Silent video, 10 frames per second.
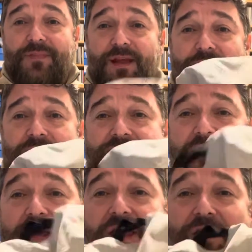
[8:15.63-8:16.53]
These to
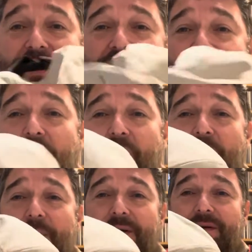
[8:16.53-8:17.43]
keep your ears
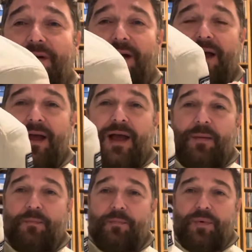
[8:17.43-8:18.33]
warm,
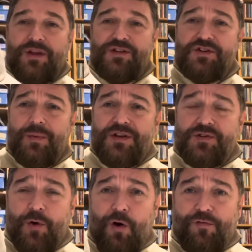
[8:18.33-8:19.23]
but it's just a bit
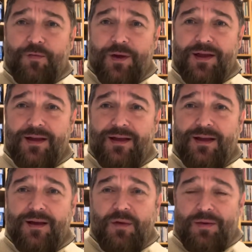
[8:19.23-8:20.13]
small for me.
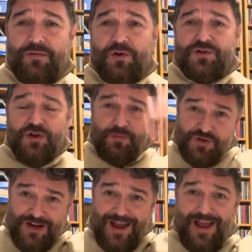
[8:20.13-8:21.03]
Maybe I've got too
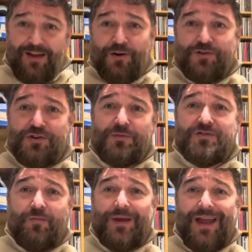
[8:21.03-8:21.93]
much hair, or too much
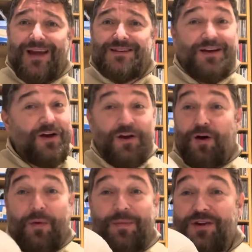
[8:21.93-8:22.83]
of a big head,
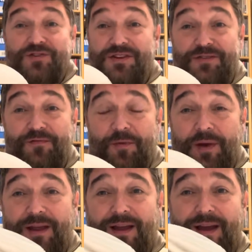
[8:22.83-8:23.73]
or maybe it just isn't for me.